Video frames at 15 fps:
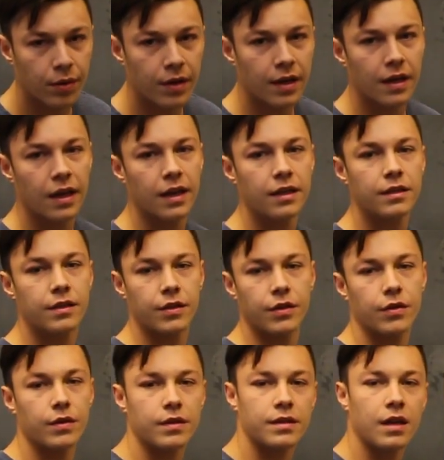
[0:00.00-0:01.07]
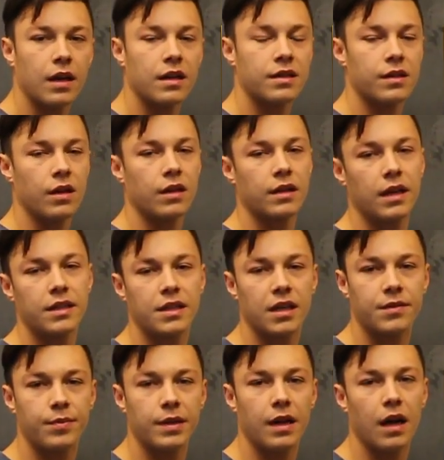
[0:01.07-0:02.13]
put it into cytosolic
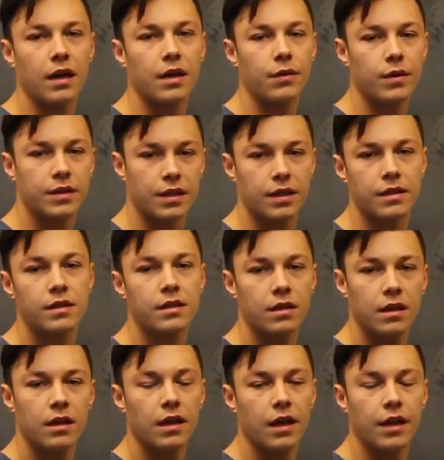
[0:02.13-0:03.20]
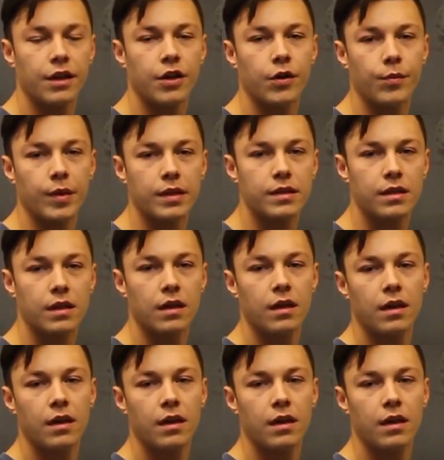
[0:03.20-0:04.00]
HSP90, which is in humans,